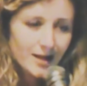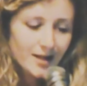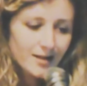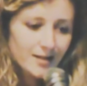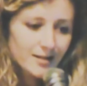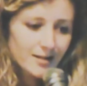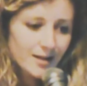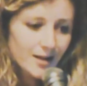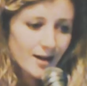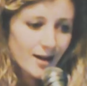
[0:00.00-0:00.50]

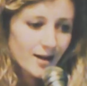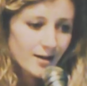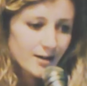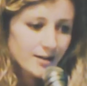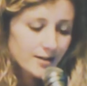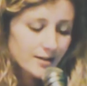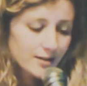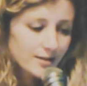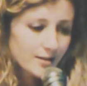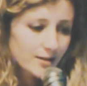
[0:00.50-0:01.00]
and
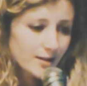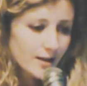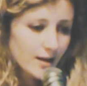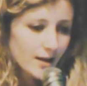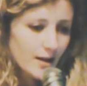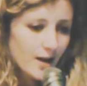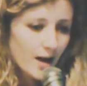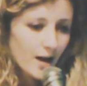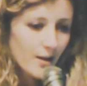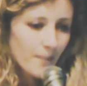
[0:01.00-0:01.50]
as
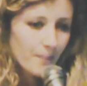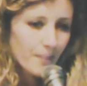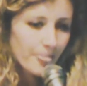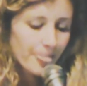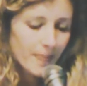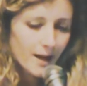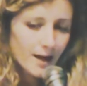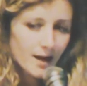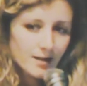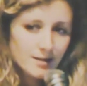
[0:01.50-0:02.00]

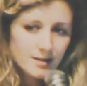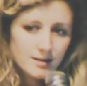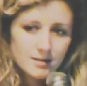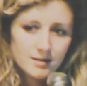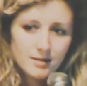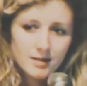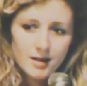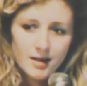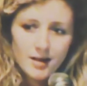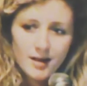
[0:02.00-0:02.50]

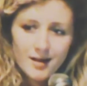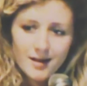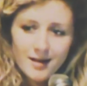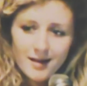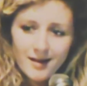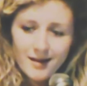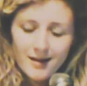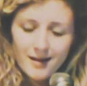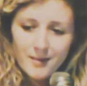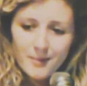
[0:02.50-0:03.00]

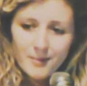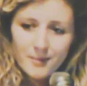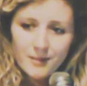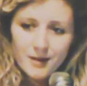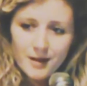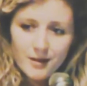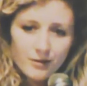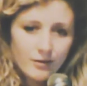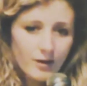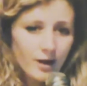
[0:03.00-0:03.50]

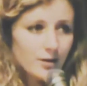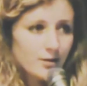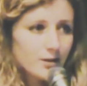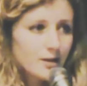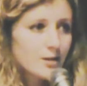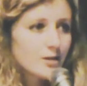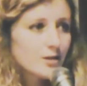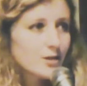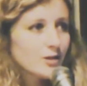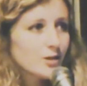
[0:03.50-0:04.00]
the
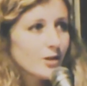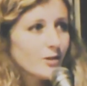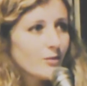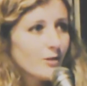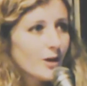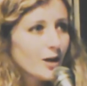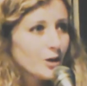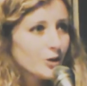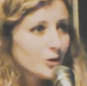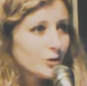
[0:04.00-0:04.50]
founders
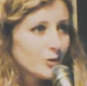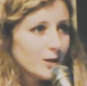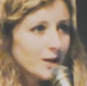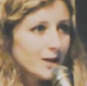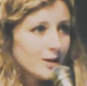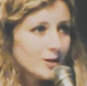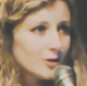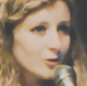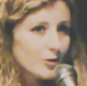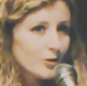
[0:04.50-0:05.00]
of
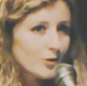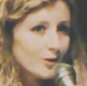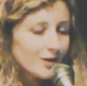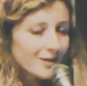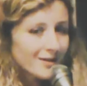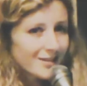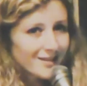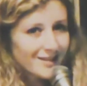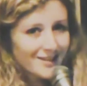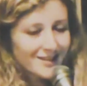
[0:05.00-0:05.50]
Arduino
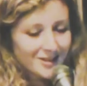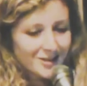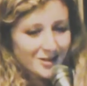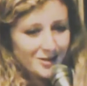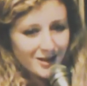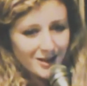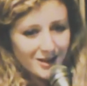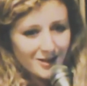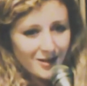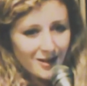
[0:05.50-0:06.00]
in
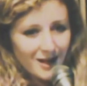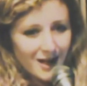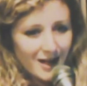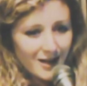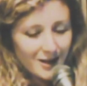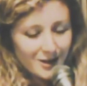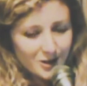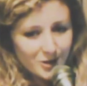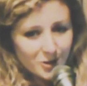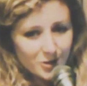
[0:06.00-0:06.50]
Torino
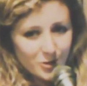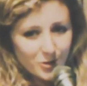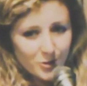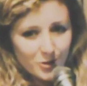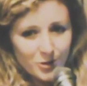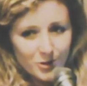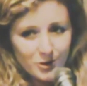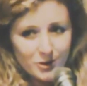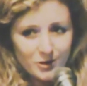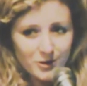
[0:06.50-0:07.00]
like
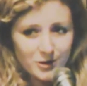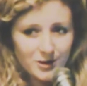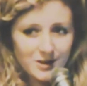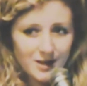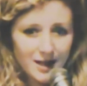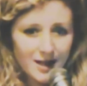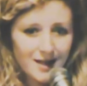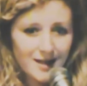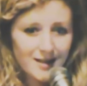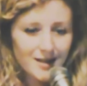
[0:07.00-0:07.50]
to
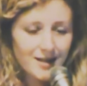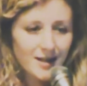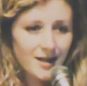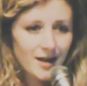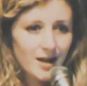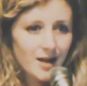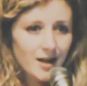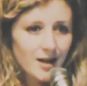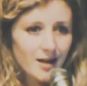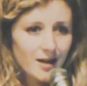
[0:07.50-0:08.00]
say,
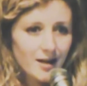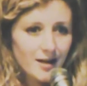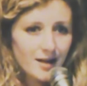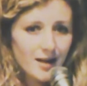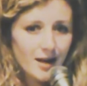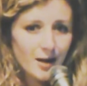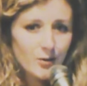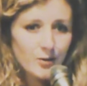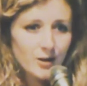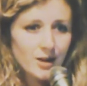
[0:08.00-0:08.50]

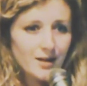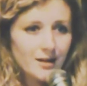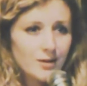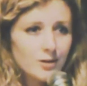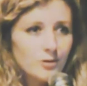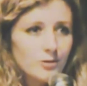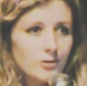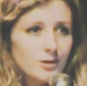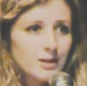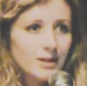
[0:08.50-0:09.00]
and now we
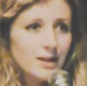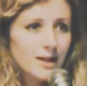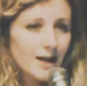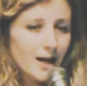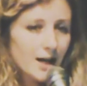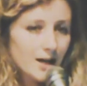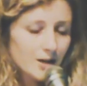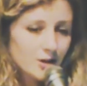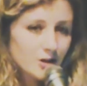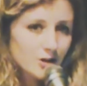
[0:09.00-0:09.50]
can do in a
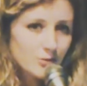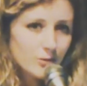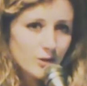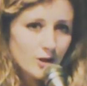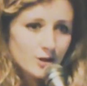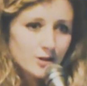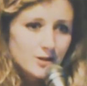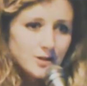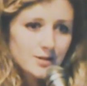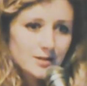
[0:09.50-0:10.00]
garage
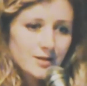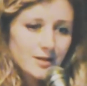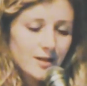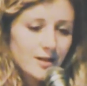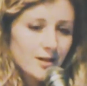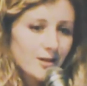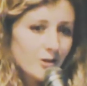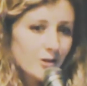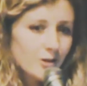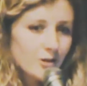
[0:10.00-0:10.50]
what
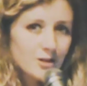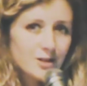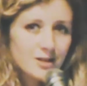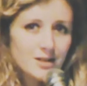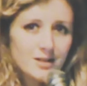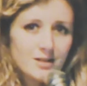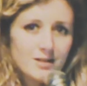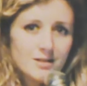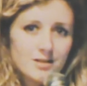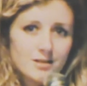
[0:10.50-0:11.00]

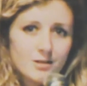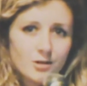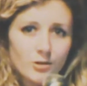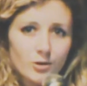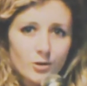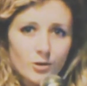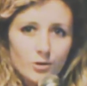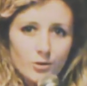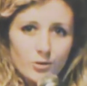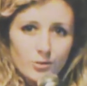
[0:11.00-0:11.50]
30 years
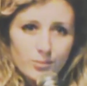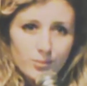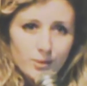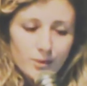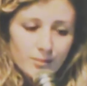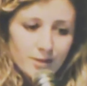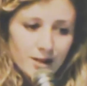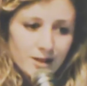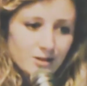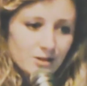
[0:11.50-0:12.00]
ago could
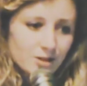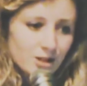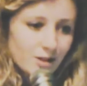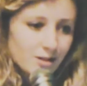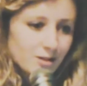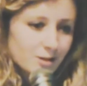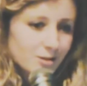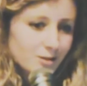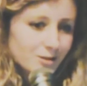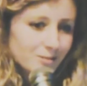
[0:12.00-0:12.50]
be made
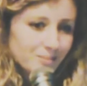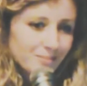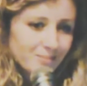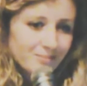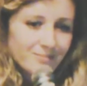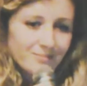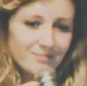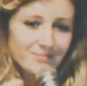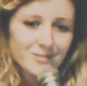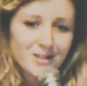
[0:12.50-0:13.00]
just
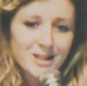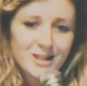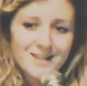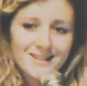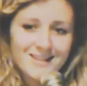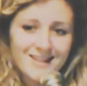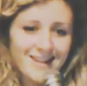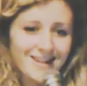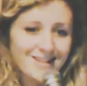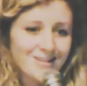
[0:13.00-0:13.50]

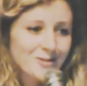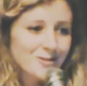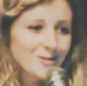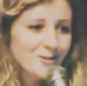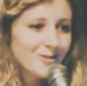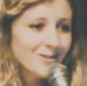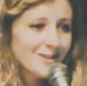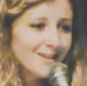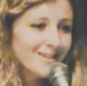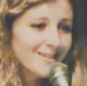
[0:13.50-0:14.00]
with, I don't
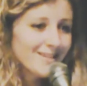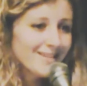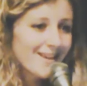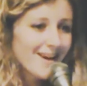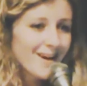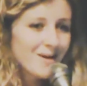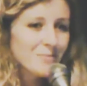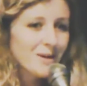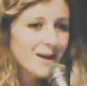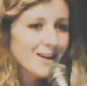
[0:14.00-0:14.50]
know, in
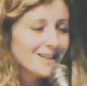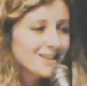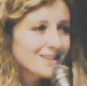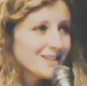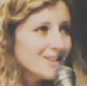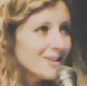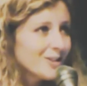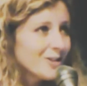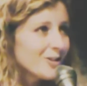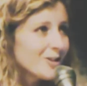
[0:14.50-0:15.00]

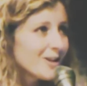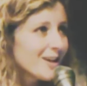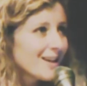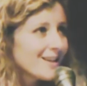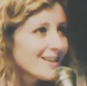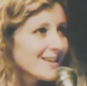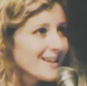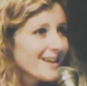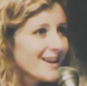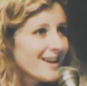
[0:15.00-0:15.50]
MIT or
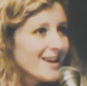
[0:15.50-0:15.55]
at